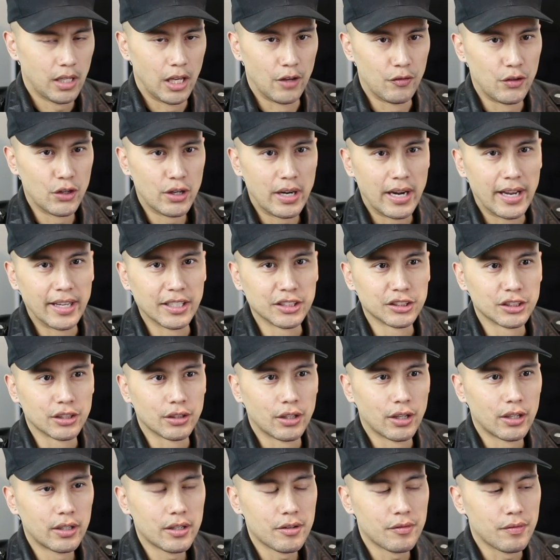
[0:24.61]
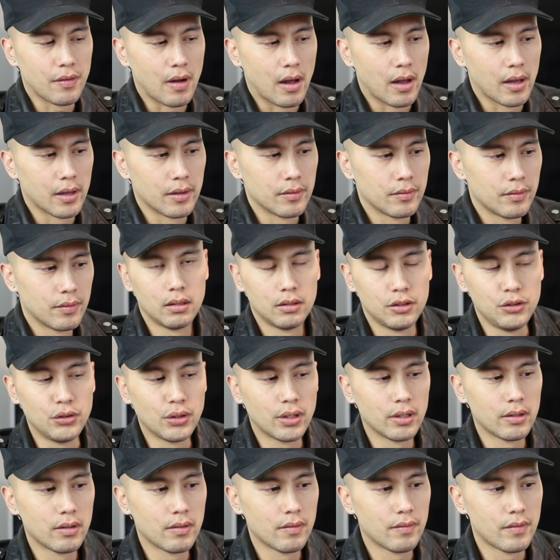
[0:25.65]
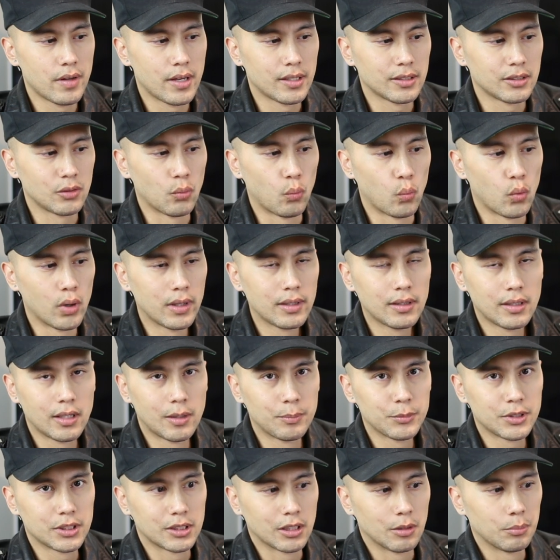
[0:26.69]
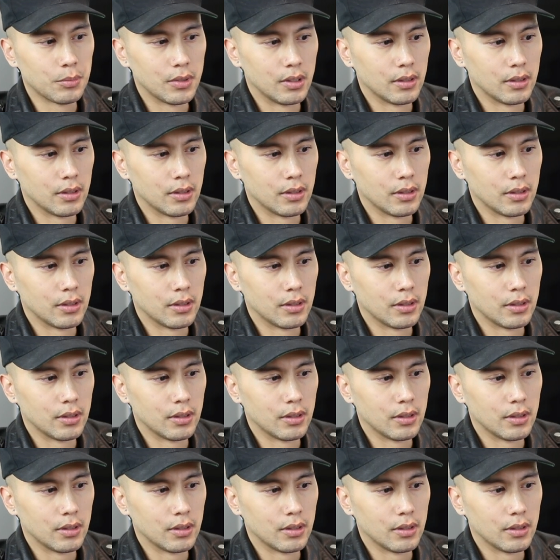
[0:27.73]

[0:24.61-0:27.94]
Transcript: If you're age 35, you can invest one lump sum